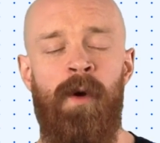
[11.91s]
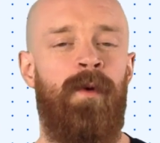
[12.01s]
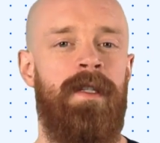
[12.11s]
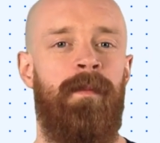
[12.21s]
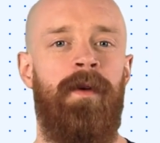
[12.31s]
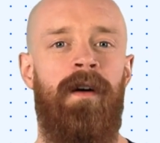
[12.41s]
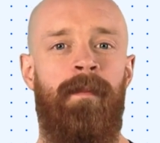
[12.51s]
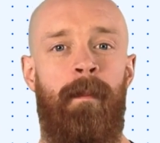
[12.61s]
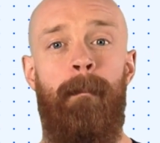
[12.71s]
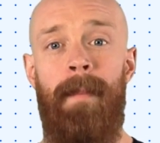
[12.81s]
What's up, y'all?
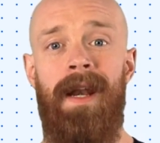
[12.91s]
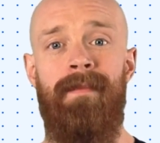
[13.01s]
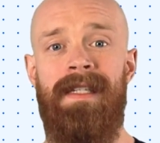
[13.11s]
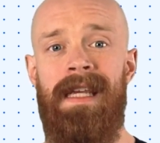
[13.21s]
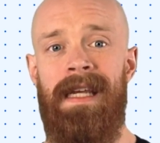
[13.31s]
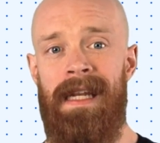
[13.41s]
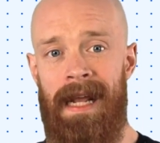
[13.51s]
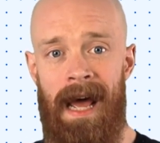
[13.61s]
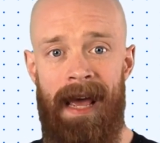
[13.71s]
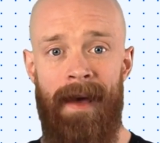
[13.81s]
My name is Ian,
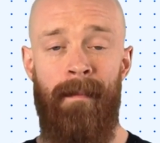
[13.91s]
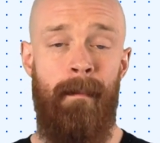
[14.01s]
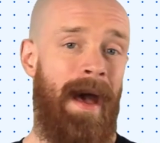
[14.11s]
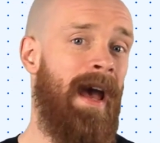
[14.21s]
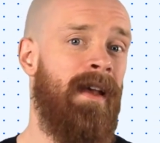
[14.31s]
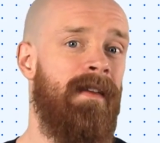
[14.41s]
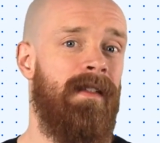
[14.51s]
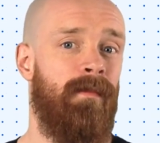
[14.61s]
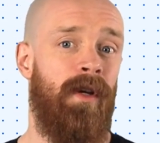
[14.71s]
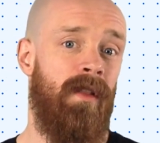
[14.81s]
and I am back
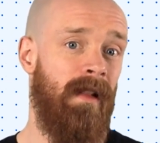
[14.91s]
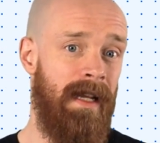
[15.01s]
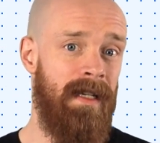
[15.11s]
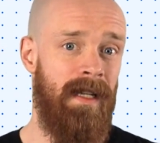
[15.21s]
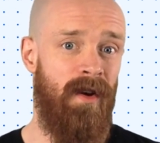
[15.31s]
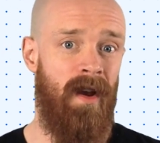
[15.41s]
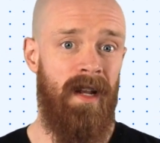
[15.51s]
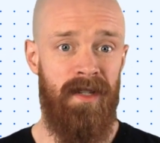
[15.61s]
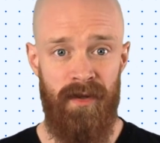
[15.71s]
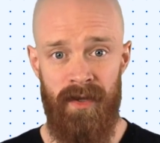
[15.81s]
to bring you the latest and
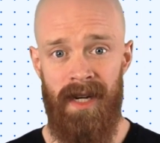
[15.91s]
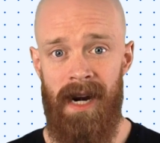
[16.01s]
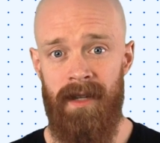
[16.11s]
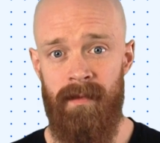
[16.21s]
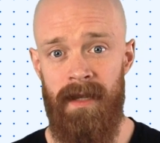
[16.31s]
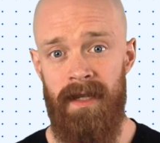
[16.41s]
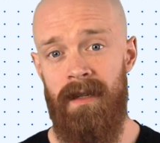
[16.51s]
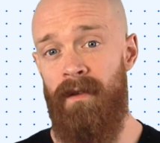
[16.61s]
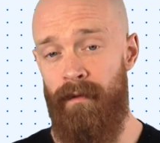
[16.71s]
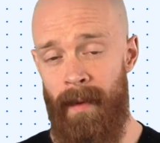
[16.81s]
greatest news and
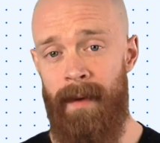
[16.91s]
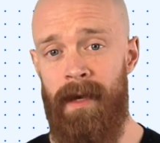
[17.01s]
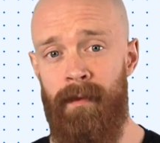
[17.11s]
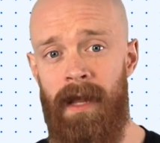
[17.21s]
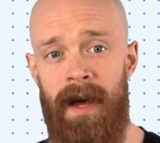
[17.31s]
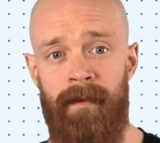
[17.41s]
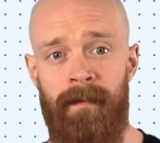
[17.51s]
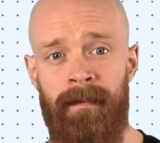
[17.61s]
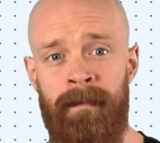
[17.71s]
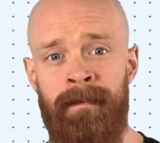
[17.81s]
announcements from IBM Cloud.
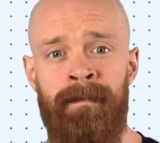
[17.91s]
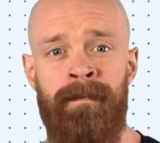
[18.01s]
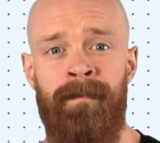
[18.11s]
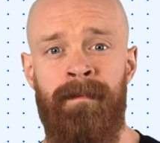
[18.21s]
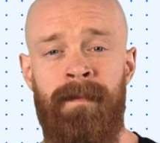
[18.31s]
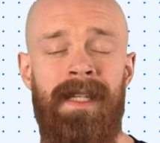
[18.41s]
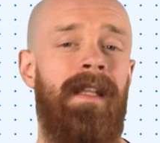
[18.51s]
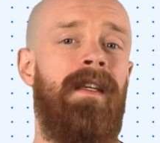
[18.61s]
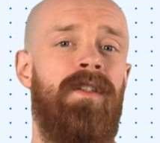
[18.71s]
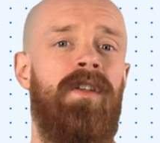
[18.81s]
To
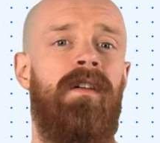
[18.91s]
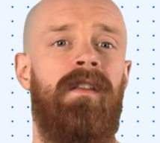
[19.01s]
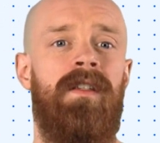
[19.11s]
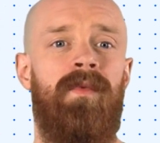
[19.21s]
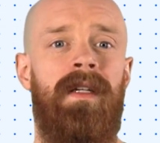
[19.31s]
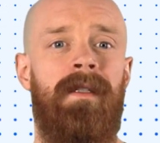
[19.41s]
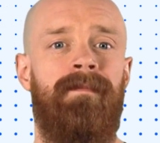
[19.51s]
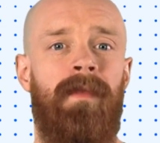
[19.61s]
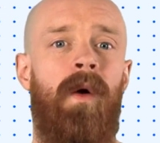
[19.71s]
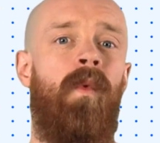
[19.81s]
get things started this week,
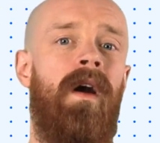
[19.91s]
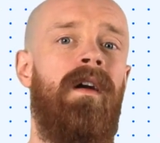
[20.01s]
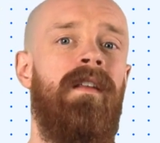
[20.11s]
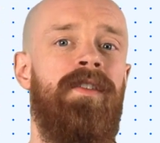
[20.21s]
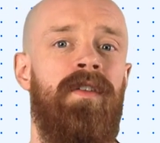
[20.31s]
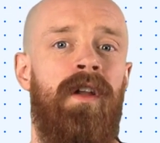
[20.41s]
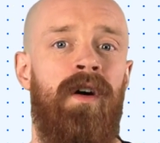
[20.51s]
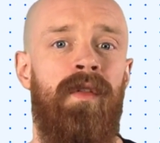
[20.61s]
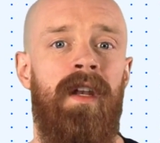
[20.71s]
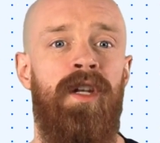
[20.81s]
I wanted to let you
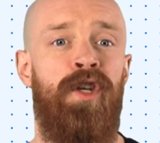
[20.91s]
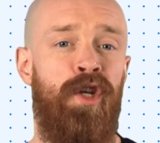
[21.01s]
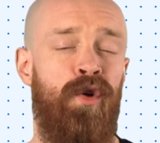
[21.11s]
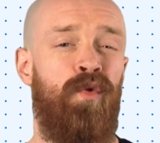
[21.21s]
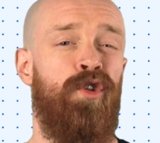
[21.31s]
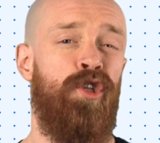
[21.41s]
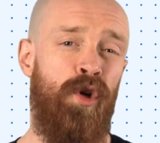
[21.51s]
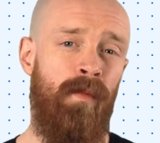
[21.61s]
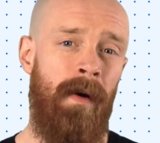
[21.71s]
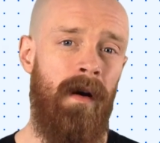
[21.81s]
know that a new
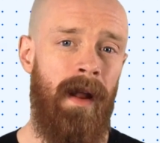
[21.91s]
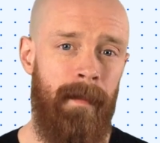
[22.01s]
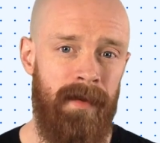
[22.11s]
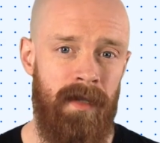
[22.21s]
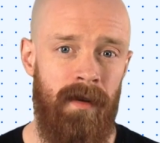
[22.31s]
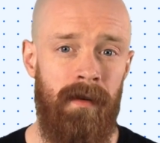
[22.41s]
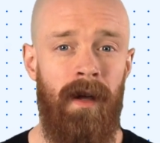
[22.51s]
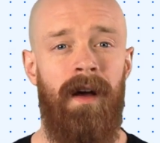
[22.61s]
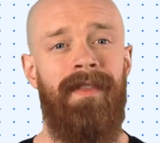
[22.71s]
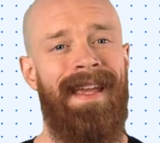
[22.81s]
two part episode
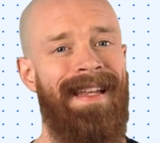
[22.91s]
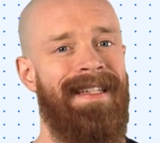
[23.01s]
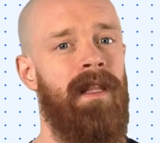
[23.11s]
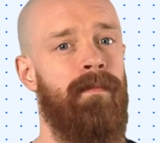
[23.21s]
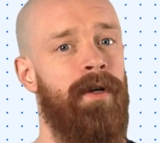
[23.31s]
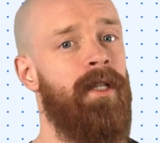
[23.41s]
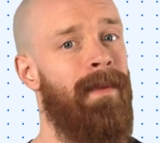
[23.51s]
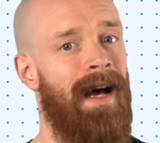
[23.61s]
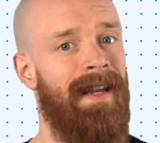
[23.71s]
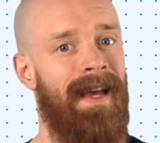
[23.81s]
of the Into the Breach
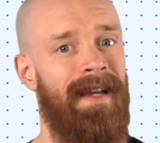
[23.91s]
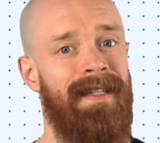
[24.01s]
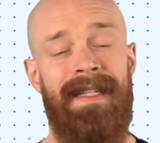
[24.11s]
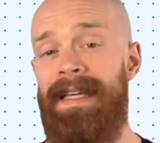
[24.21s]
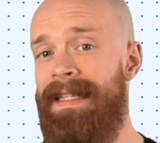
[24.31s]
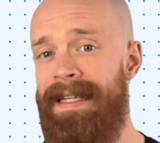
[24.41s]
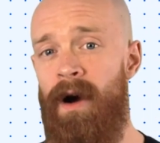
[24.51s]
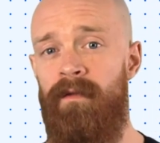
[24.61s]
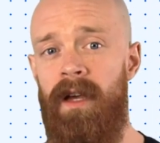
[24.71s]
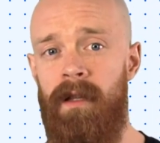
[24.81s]
podcast is
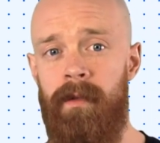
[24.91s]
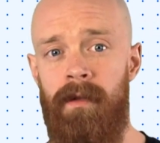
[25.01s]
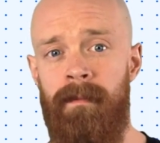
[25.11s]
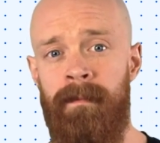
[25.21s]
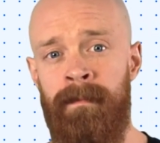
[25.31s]
now available.